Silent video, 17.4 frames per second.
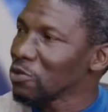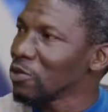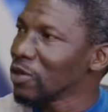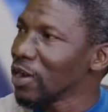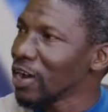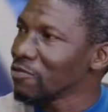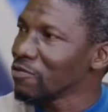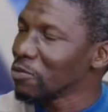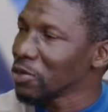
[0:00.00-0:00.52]
you
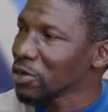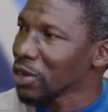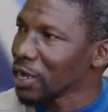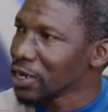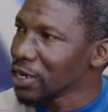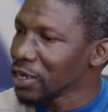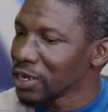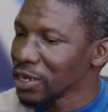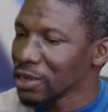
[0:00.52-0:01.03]
have
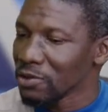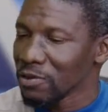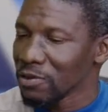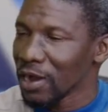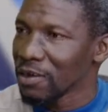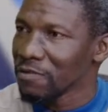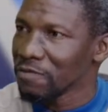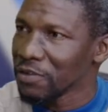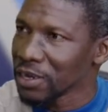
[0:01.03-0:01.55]
mortality, you
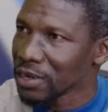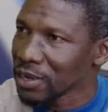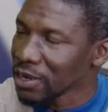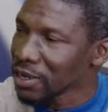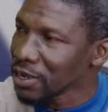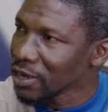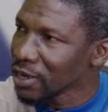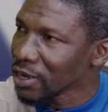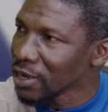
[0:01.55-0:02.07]
have
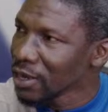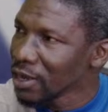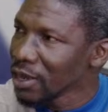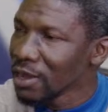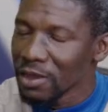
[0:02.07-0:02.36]
fertility,